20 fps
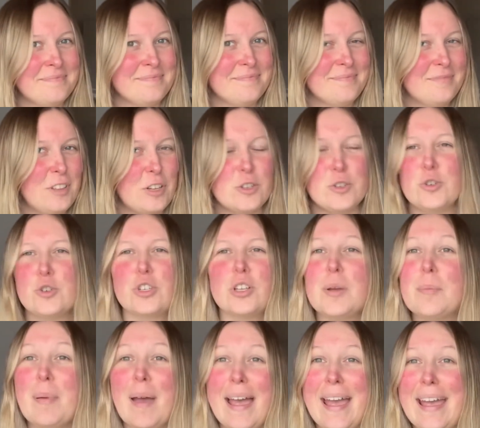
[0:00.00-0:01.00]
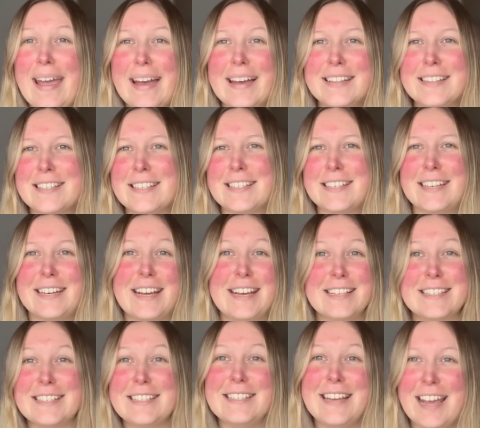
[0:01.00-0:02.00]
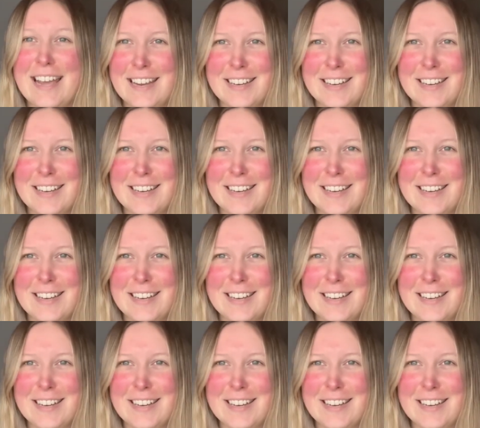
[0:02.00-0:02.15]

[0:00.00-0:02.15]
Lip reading: there's usually pants. Today it's a tank